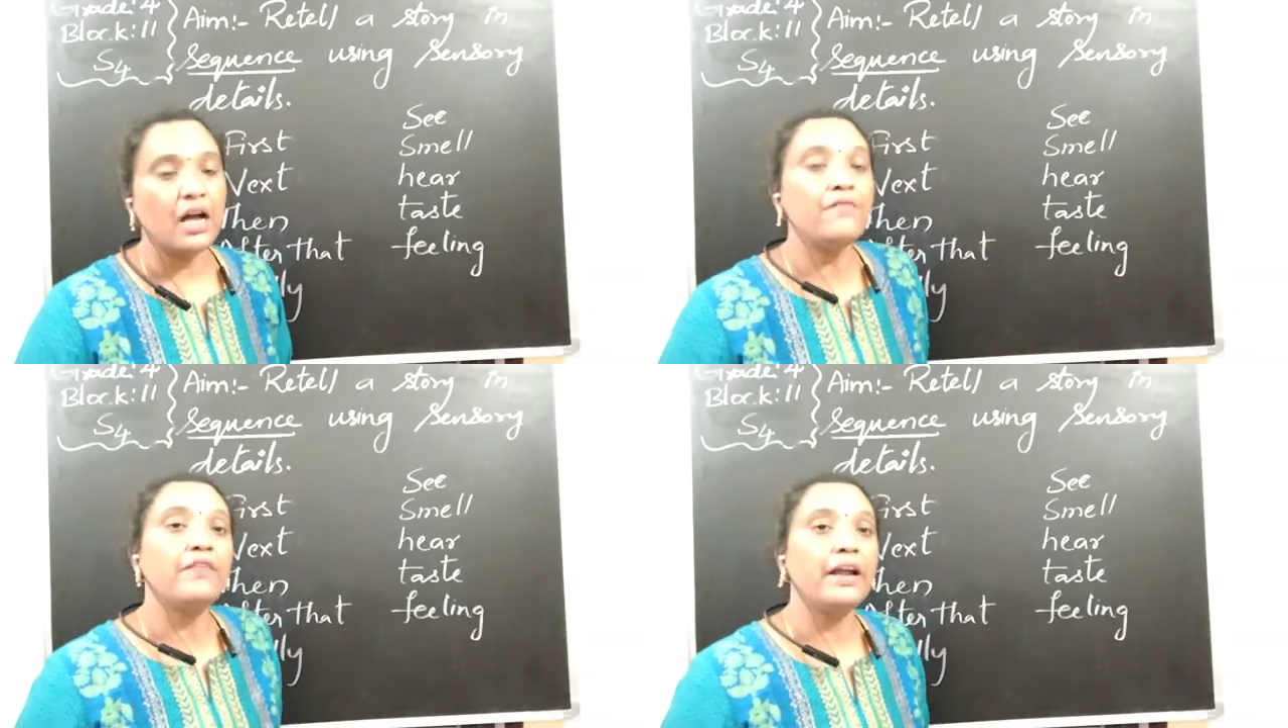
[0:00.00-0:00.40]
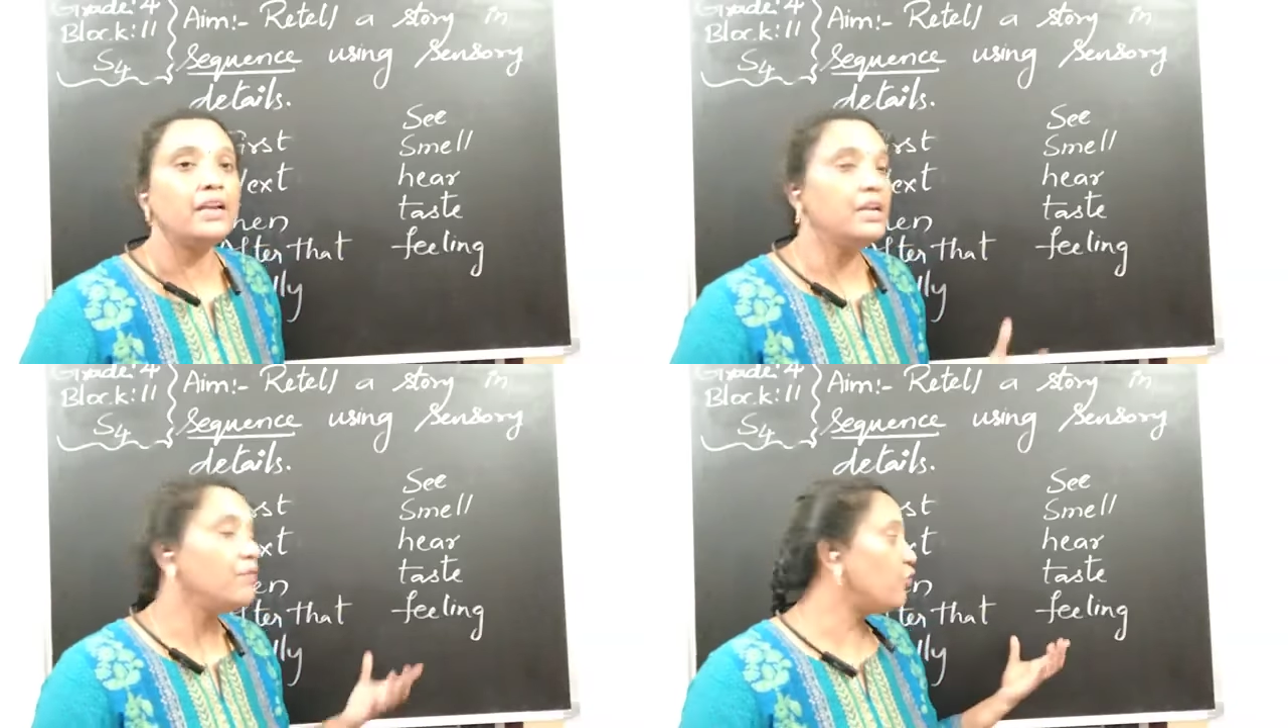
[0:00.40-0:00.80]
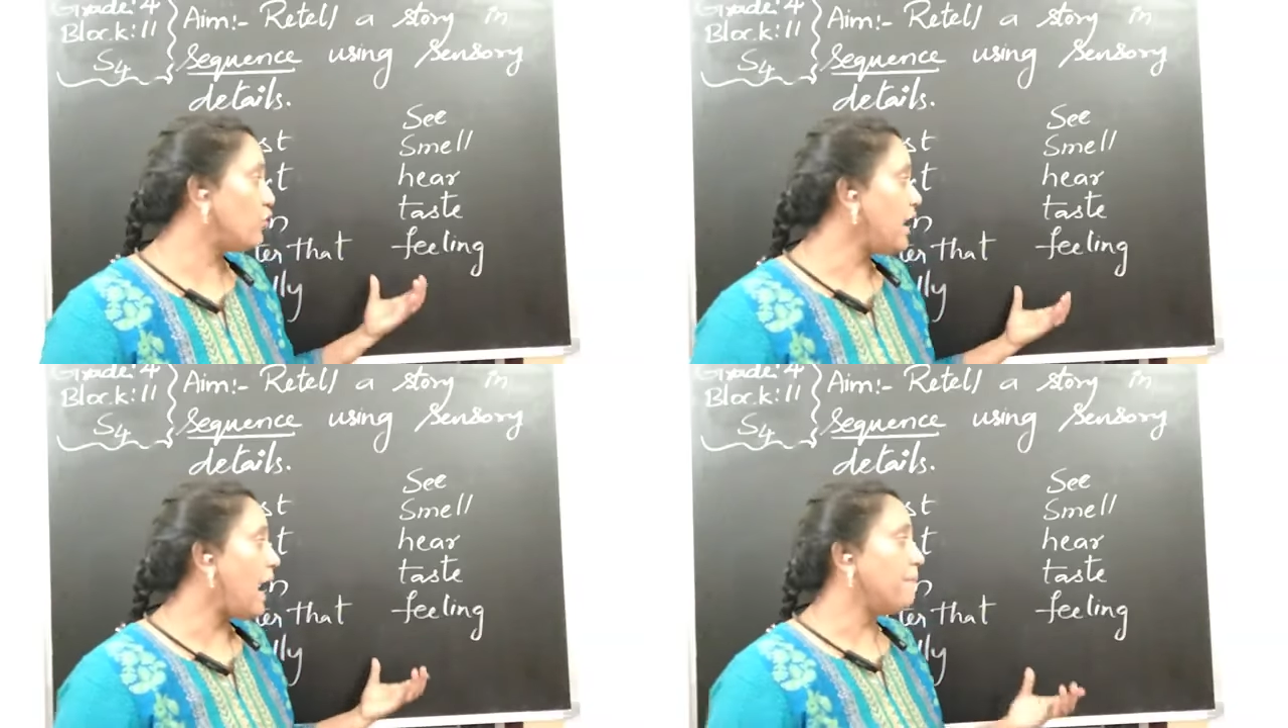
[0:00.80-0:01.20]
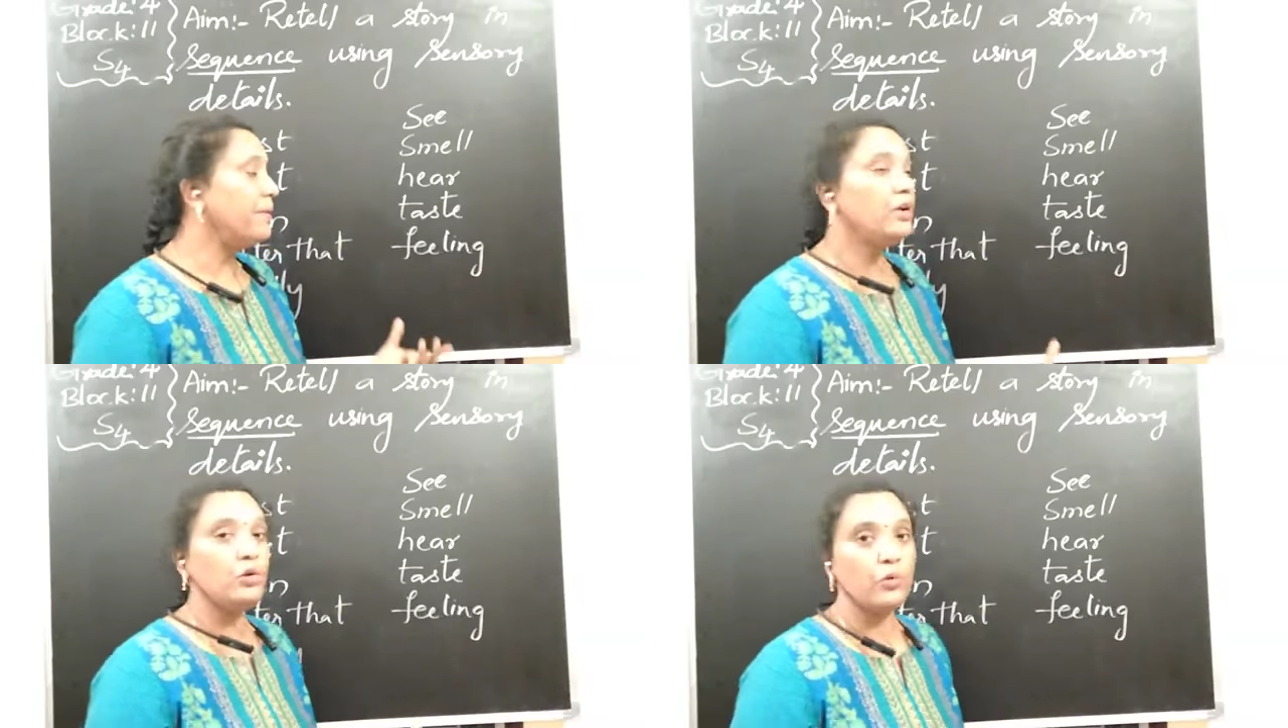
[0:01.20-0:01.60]
And finally, what
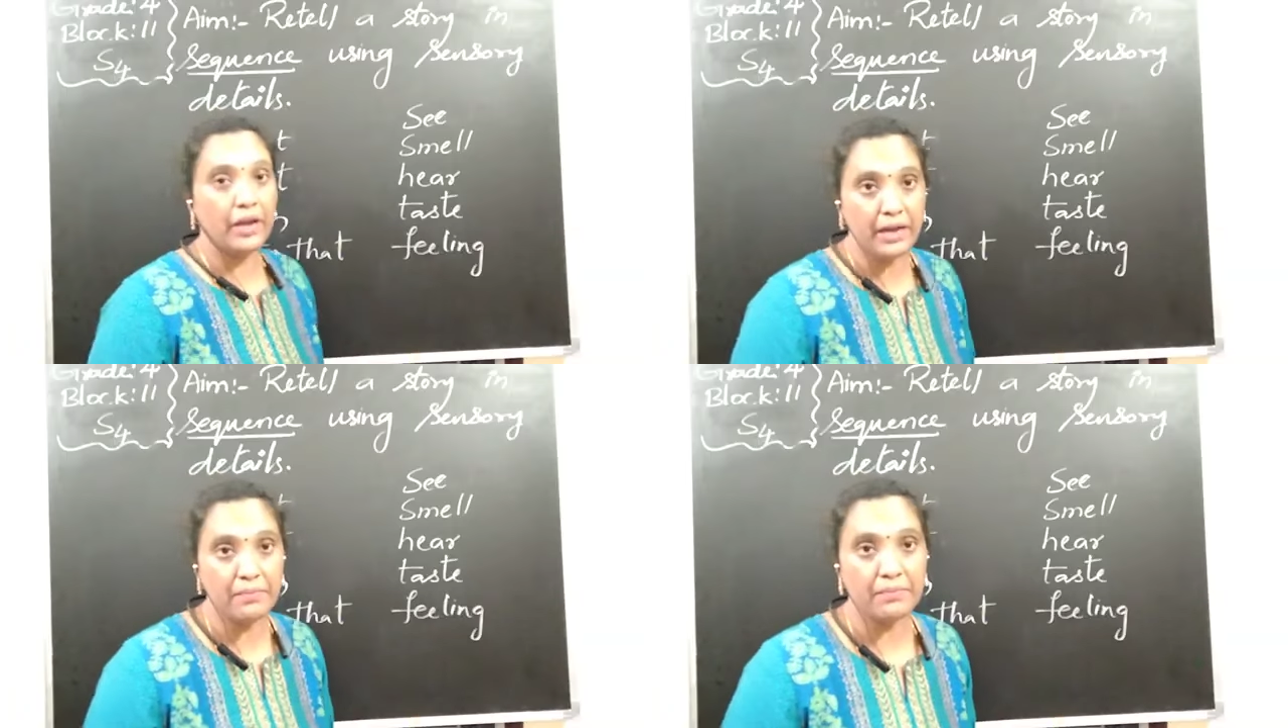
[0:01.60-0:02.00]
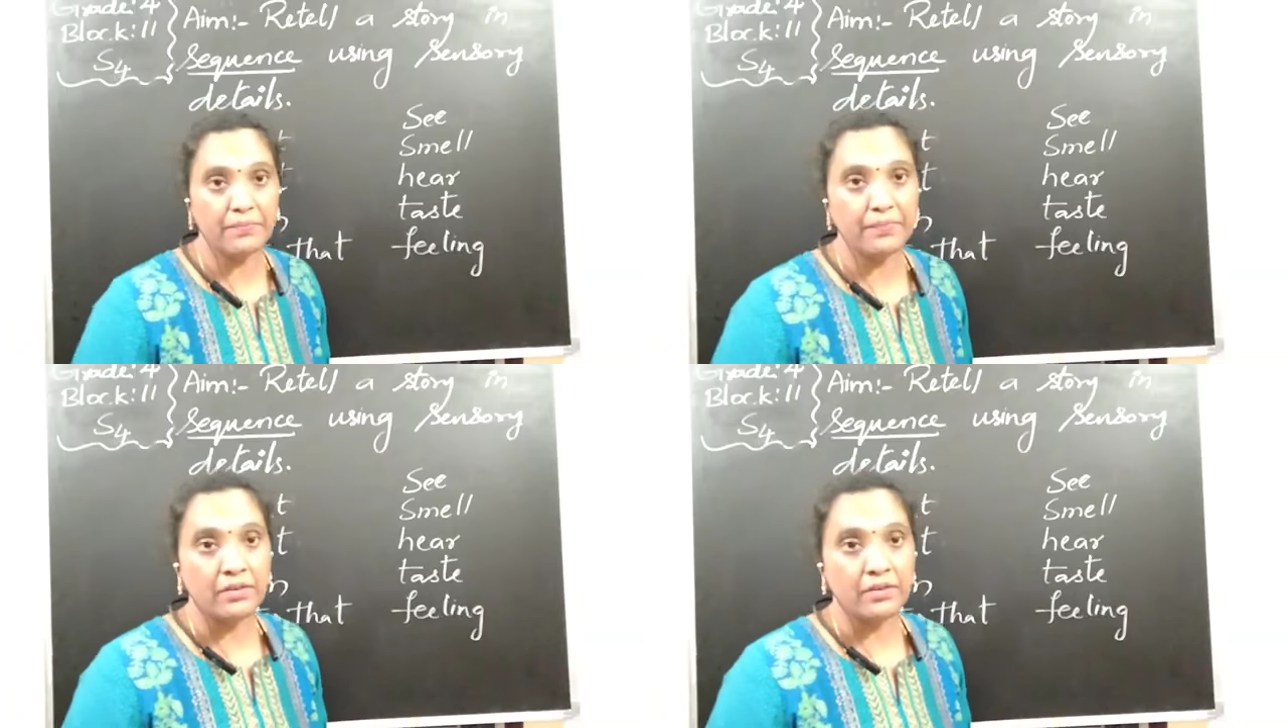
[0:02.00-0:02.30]
happened to him?